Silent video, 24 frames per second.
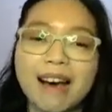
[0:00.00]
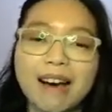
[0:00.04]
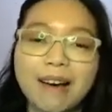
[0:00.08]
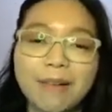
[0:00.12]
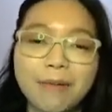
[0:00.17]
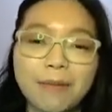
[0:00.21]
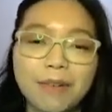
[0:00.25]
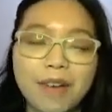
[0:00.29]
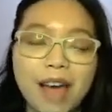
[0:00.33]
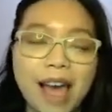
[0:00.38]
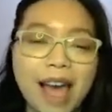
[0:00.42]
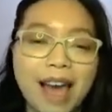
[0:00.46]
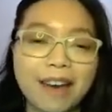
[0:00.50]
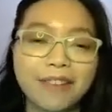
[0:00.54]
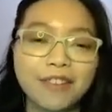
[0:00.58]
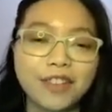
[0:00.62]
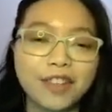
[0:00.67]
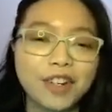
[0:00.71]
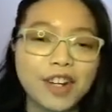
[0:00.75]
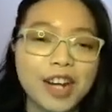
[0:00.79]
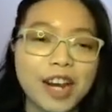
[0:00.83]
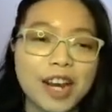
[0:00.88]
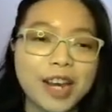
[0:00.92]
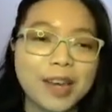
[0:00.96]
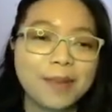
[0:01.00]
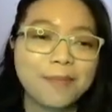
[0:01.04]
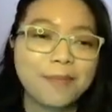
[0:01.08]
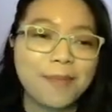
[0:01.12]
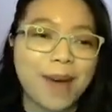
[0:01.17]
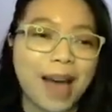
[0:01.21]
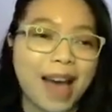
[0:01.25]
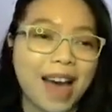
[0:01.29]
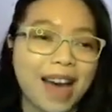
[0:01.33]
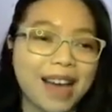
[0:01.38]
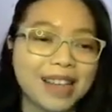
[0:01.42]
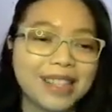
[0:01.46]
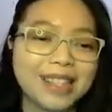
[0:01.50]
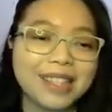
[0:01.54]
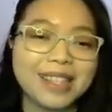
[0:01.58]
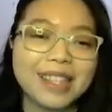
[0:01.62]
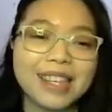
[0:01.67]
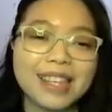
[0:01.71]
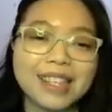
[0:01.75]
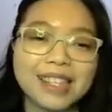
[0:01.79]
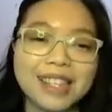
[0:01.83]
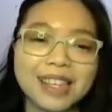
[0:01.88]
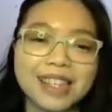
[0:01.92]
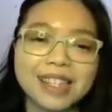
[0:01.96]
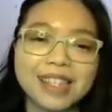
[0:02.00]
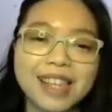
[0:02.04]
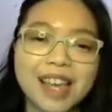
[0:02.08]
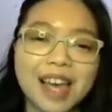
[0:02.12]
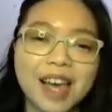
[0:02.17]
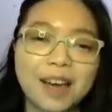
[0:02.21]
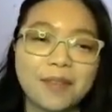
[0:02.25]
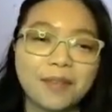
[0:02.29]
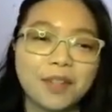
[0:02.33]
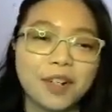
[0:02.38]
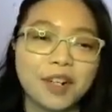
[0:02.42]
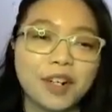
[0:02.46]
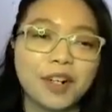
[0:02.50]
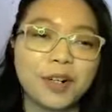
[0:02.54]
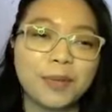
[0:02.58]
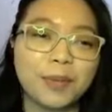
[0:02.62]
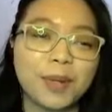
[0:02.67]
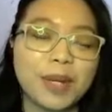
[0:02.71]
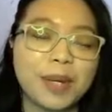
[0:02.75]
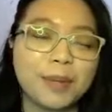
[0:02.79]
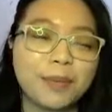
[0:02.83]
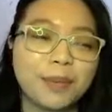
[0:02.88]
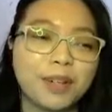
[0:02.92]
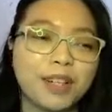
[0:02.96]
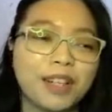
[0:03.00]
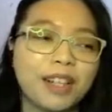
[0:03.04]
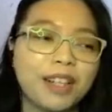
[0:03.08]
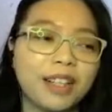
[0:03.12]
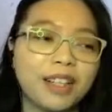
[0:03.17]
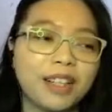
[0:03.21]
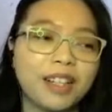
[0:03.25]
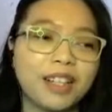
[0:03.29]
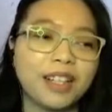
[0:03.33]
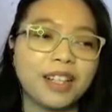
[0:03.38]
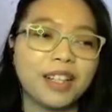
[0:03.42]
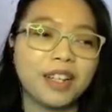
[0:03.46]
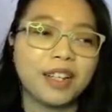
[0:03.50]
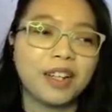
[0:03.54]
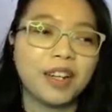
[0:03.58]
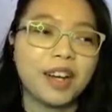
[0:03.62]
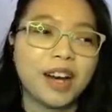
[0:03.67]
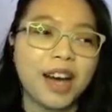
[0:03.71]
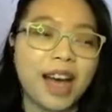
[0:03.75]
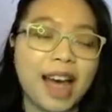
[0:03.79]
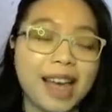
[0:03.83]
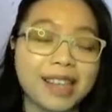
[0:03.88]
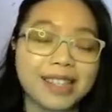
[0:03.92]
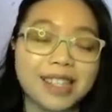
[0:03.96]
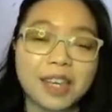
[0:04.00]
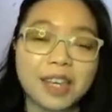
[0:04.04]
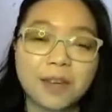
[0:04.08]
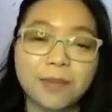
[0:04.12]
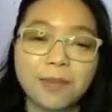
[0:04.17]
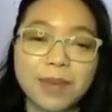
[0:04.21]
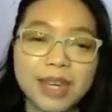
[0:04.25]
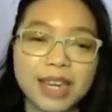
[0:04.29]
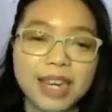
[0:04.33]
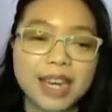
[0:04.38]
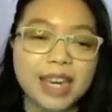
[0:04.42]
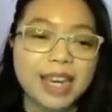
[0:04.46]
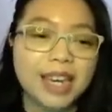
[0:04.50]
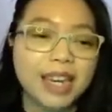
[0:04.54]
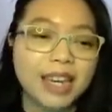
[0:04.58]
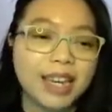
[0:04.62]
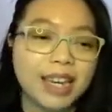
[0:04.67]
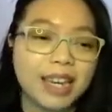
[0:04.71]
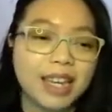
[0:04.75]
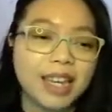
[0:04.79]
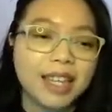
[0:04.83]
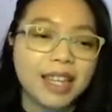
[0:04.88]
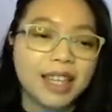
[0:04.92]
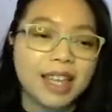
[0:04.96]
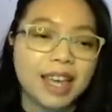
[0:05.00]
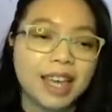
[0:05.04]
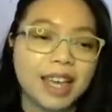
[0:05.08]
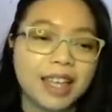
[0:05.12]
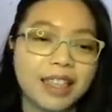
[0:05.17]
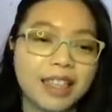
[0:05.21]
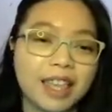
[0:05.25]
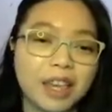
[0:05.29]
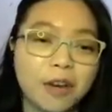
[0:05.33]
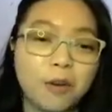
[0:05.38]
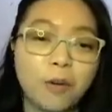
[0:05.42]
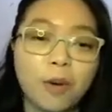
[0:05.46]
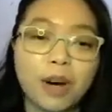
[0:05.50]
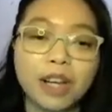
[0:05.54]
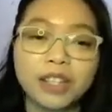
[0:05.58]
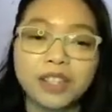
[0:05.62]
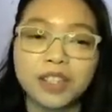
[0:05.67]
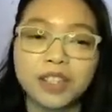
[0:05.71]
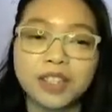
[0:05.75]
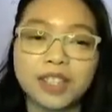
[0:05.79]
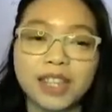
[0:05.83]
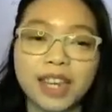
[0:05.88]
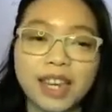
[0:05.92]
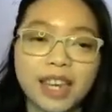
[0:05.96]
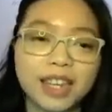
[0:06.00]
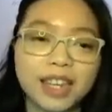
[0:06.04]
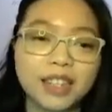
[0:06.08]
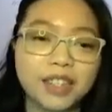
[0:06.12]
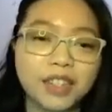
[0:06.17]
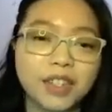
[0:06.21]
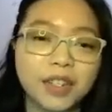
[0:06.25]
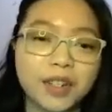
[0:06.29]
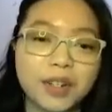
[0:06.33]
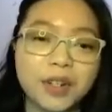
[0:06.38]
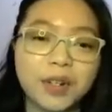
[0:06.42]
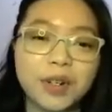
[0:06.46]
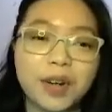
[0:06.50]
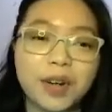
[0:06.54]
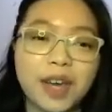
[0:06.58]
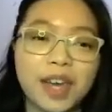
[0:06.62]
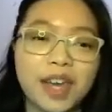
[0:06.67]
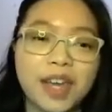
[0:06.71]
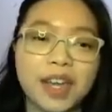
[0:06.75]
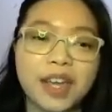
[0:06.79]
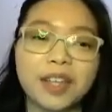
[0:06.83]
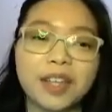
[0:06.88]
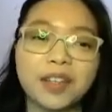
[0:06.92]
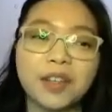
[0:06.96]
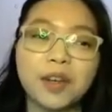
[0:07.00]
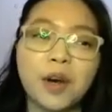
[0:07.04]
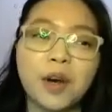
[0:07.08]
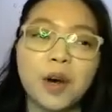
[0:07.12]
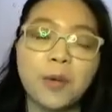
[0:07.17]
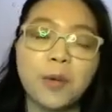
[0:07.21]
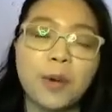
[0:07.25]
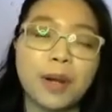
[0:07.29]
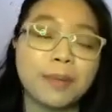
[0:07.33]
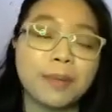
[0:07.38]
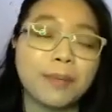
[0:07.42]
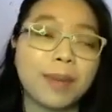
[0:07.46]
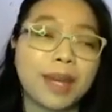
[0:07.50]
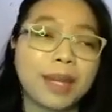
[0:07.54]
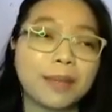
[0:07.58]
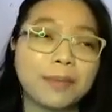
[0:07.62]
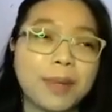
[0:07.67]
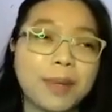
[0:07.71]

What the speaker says: After I pass this exam, there are people asking me that they want to take it too, and what